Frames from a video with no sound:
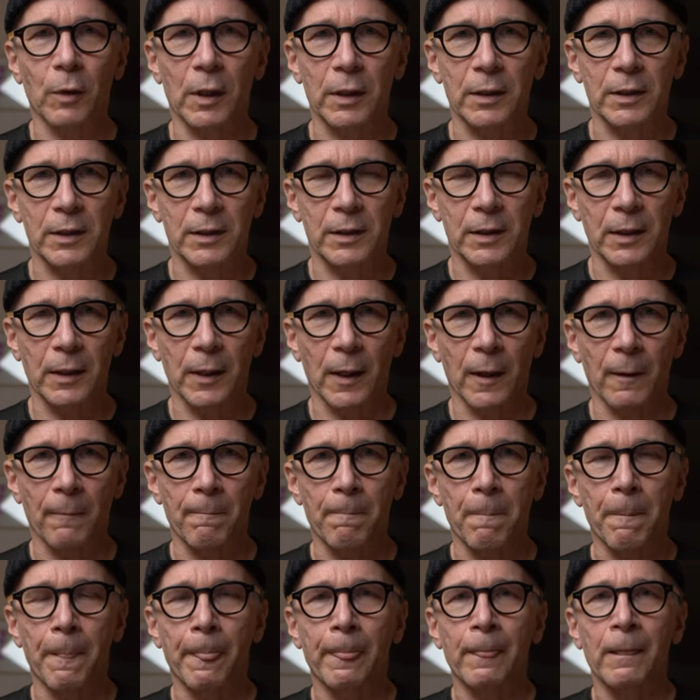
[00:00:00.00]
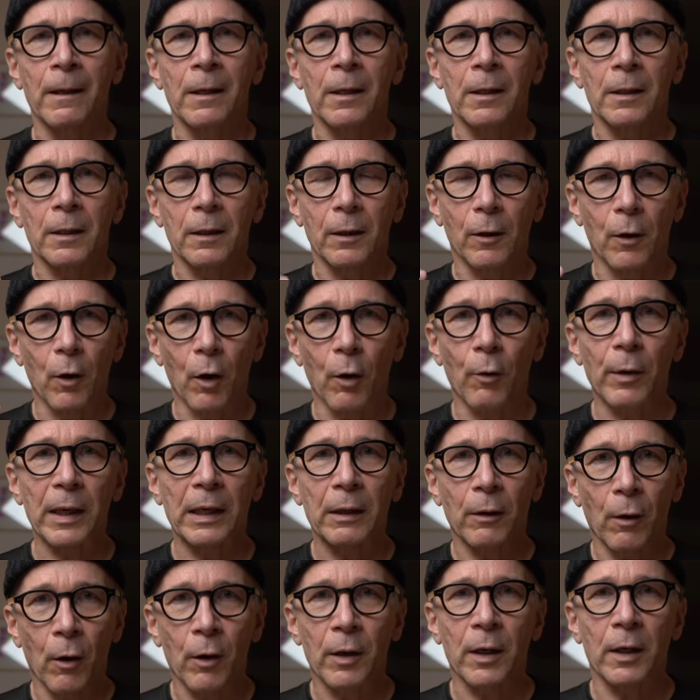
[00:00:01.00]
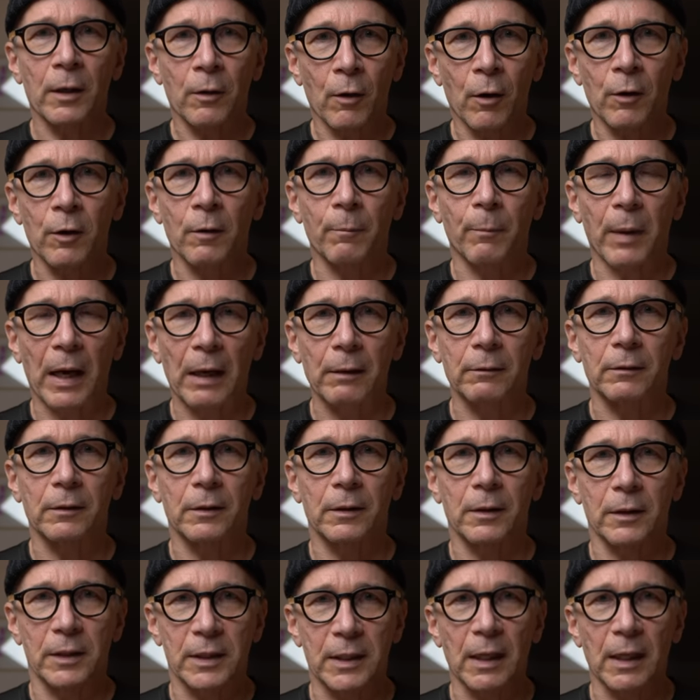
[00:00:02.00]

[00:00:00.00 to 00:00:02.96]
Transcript: was going on and on about the